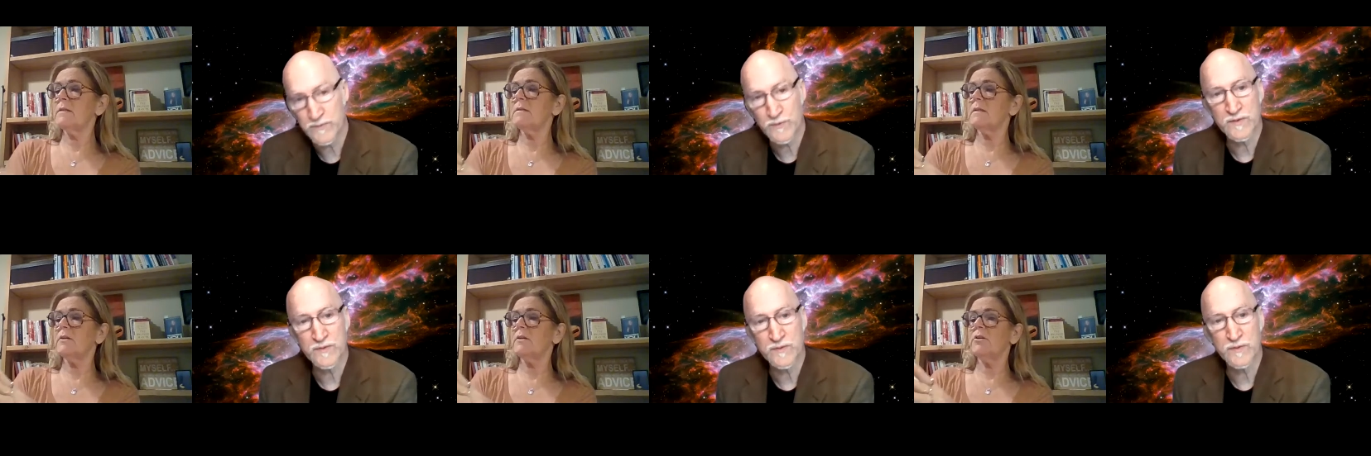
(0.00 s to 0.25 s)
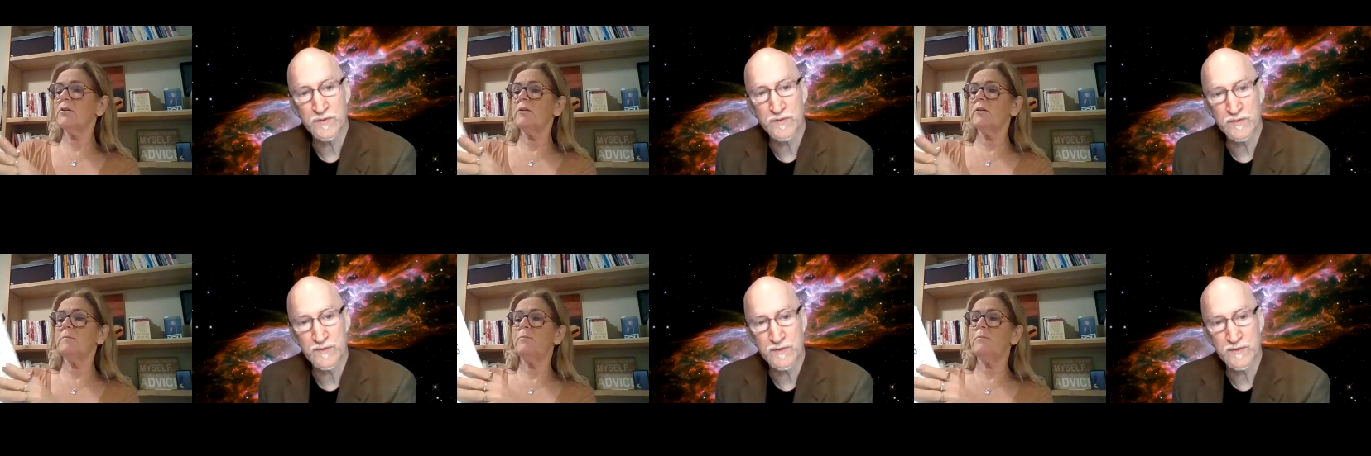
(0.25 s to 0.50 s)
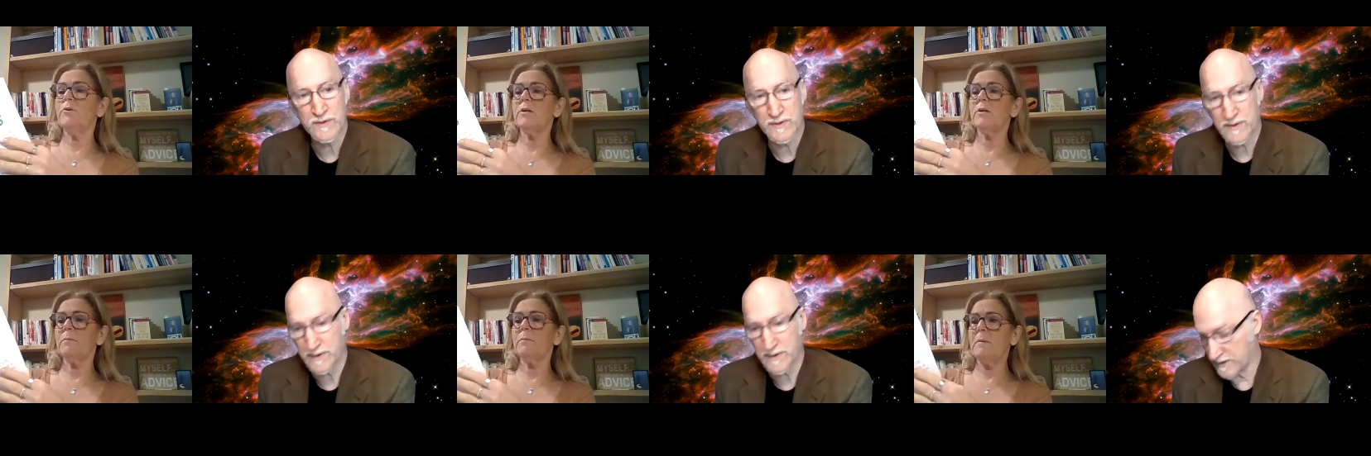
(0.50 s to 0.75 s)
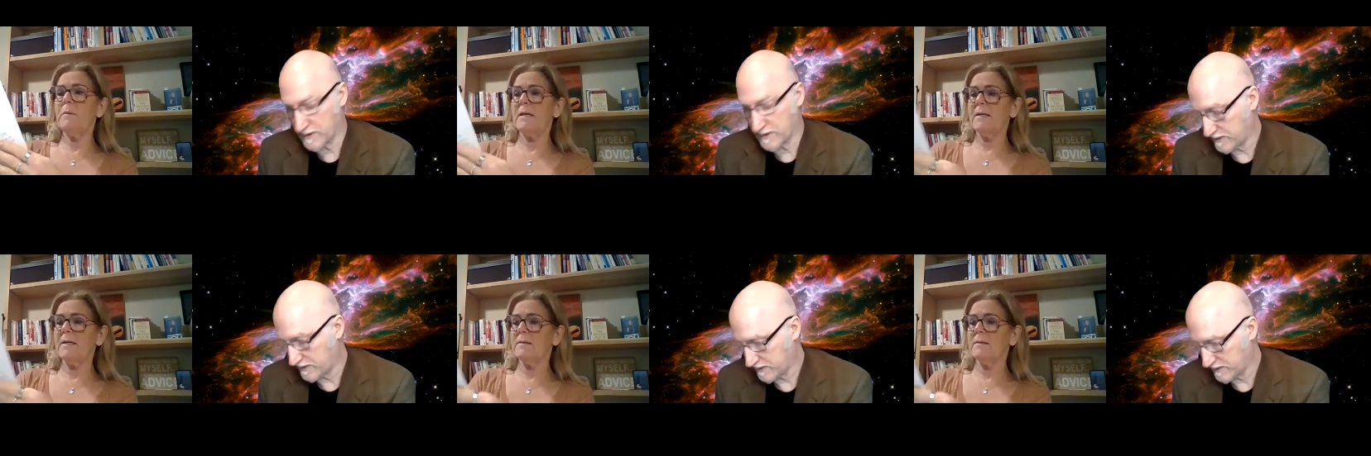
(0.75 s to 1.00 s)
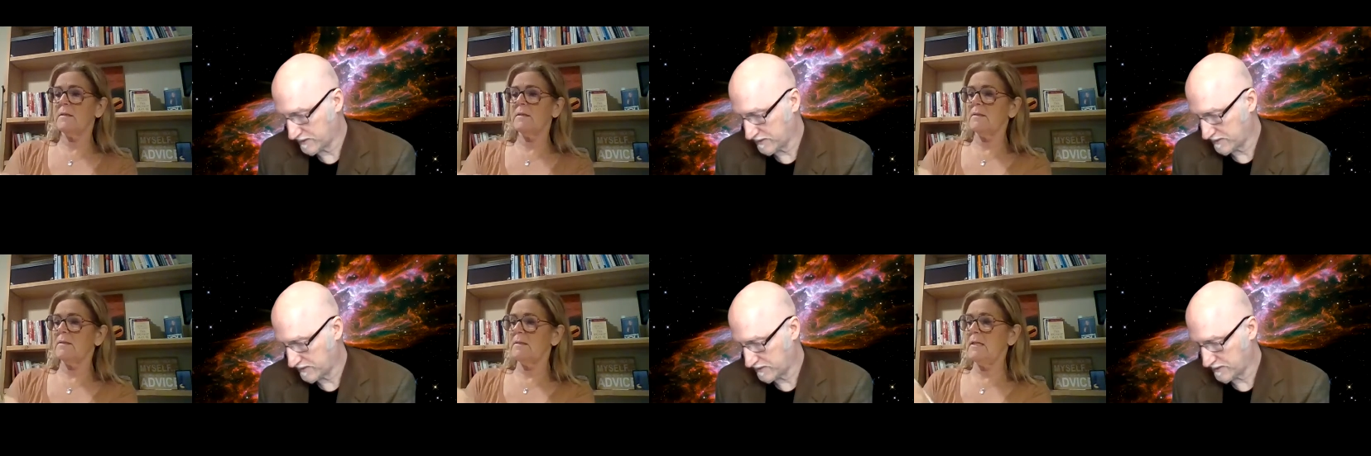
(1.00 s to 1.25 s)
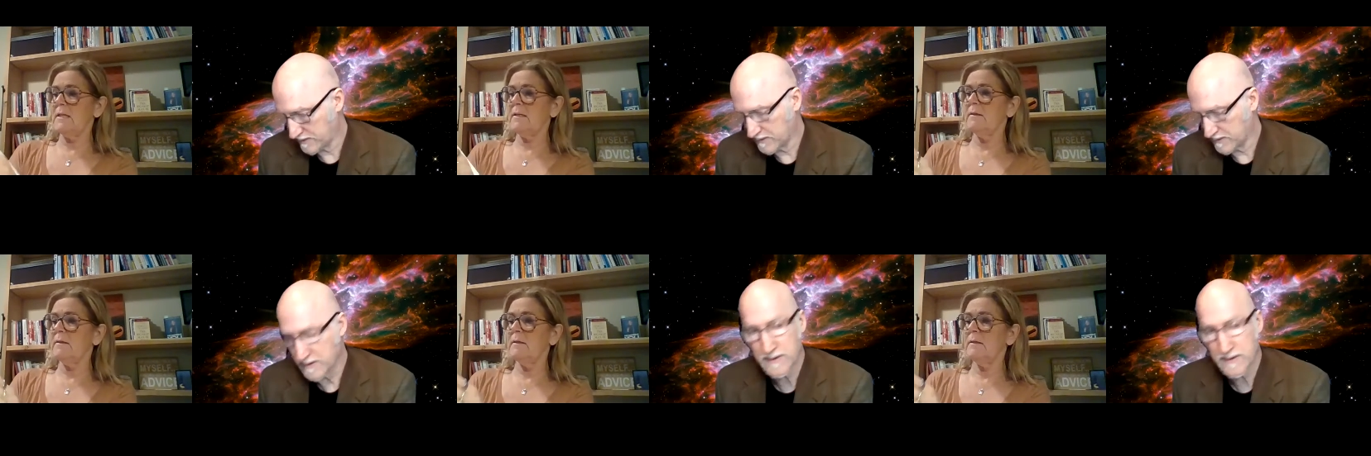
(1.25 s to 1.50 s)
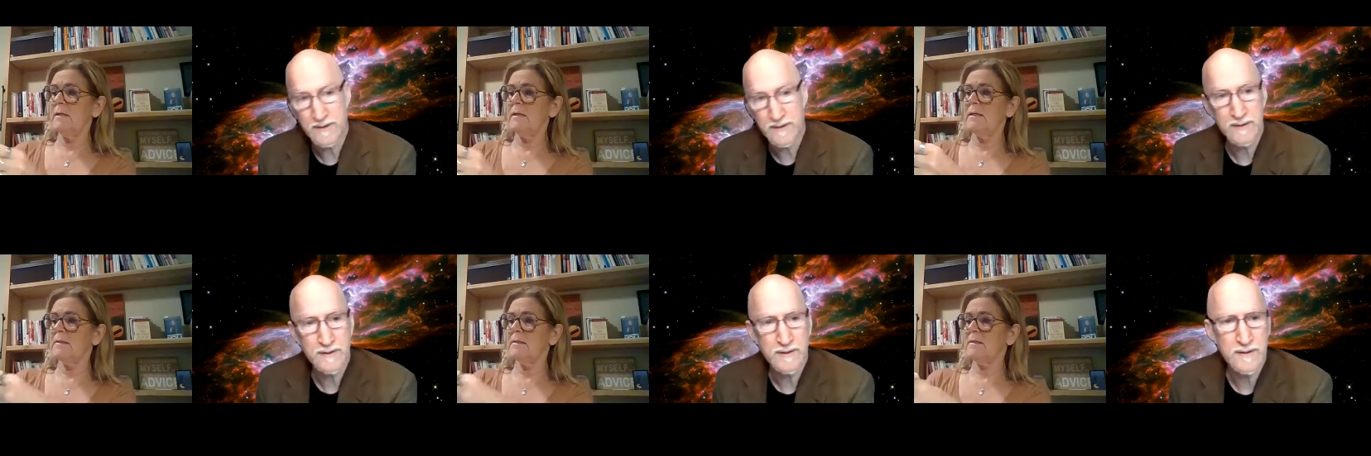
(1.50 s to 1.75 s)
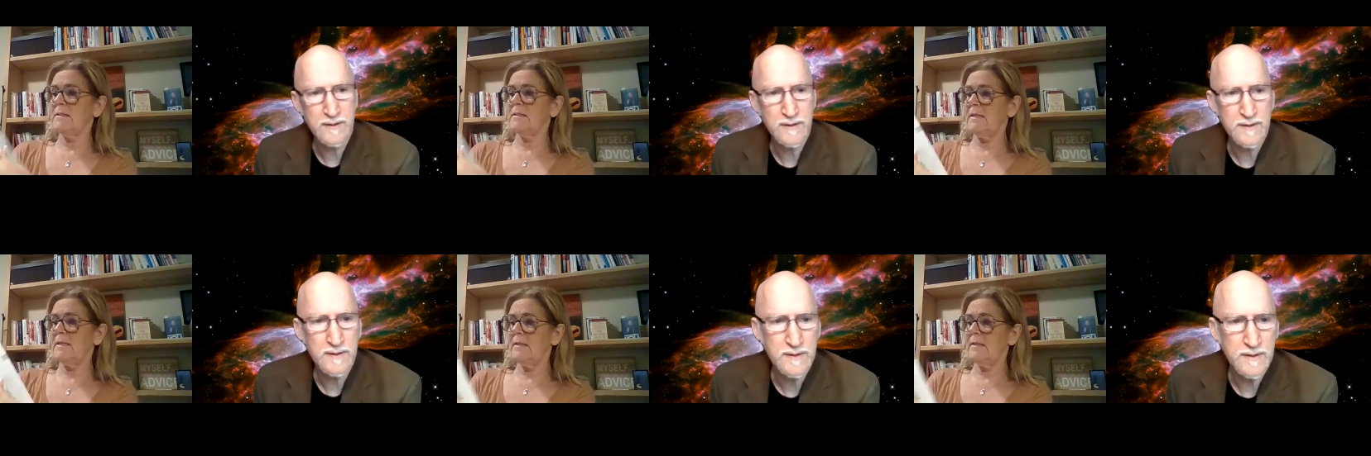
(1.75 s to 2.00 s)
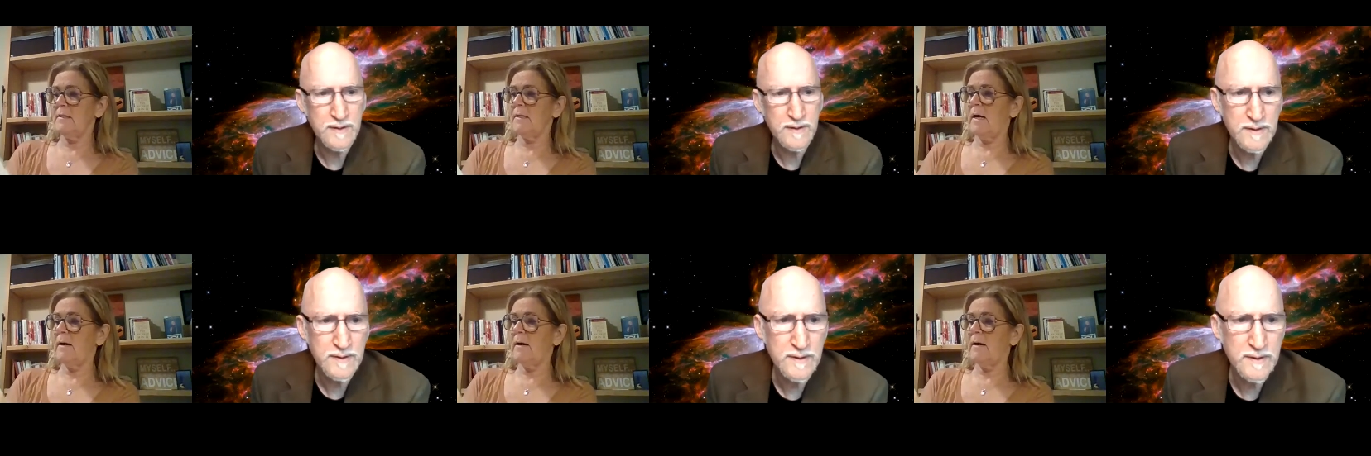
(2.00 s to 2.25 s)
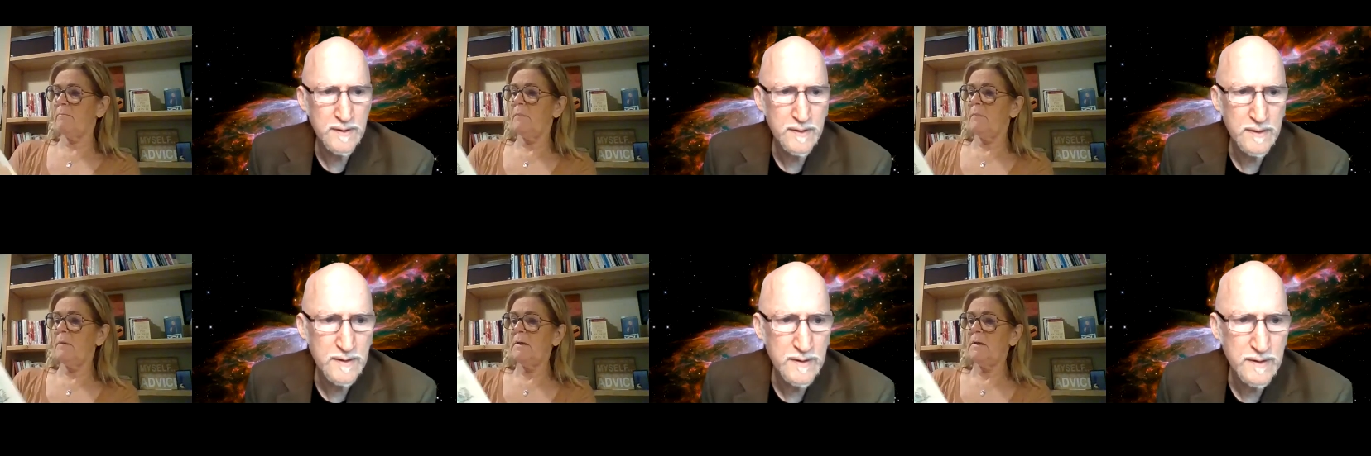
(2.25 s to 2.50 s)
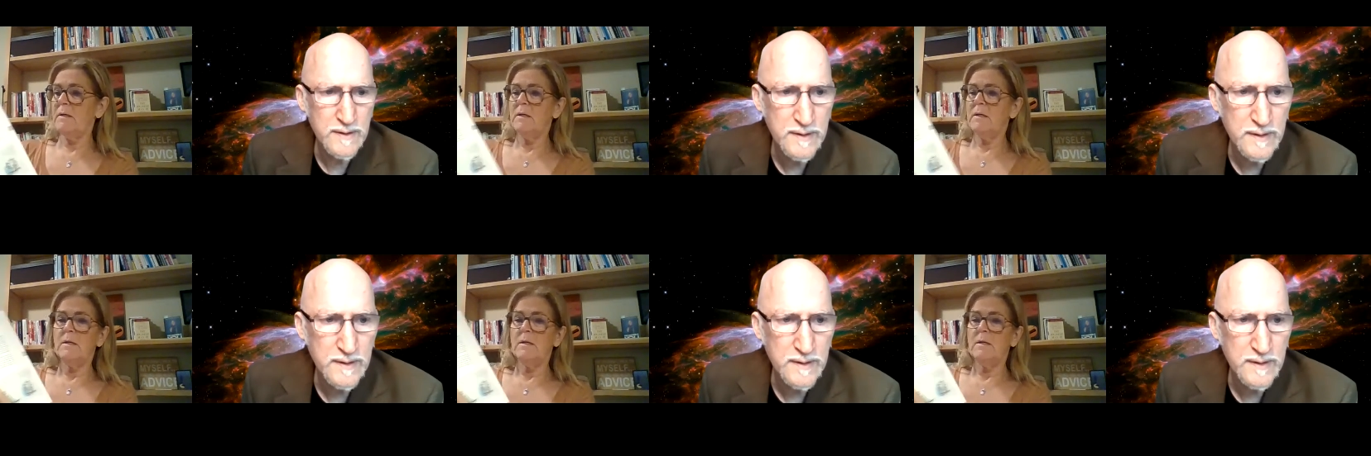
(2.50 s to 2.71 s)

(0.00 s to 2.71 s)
Speaker 1: is a good book because it's in it's in um